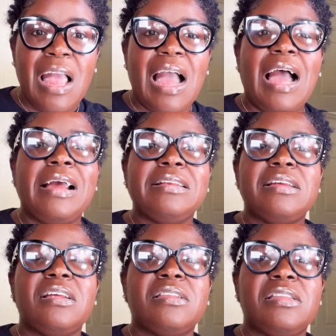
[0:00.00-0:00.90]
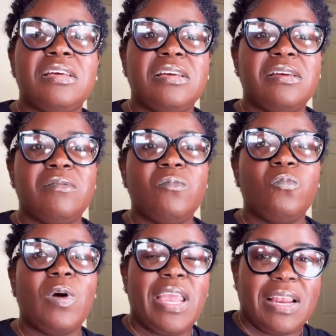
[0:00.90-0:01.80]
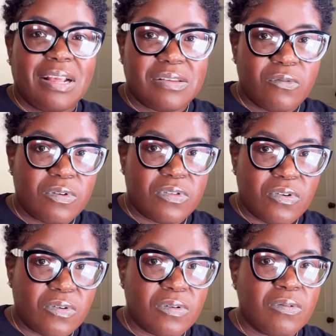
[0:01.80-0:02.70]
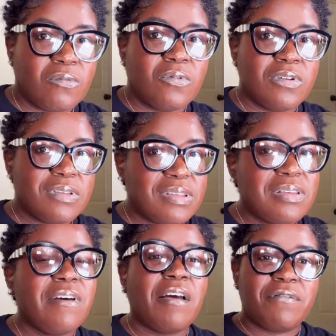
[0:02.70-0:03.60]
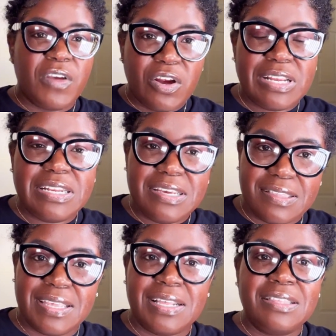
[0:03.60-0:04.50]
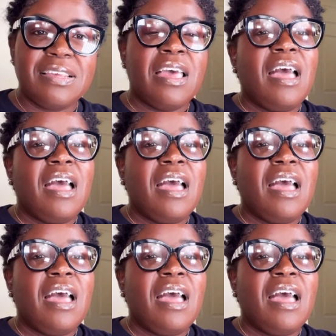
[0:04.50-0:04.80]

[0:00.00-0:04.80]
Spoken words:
and the way that it was done was fairly decent.